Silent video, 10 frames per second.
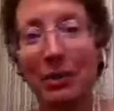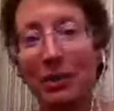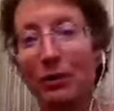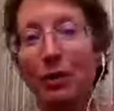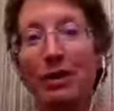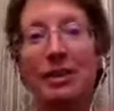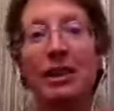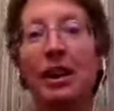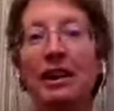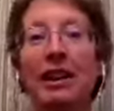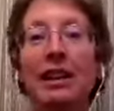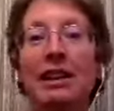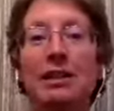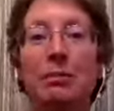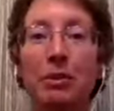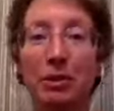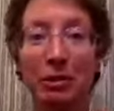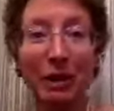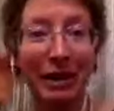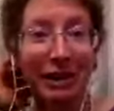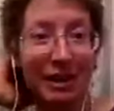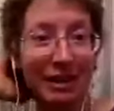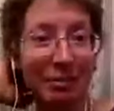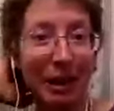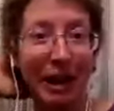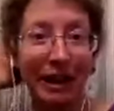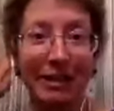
was focusing on getting his emotional regulation back,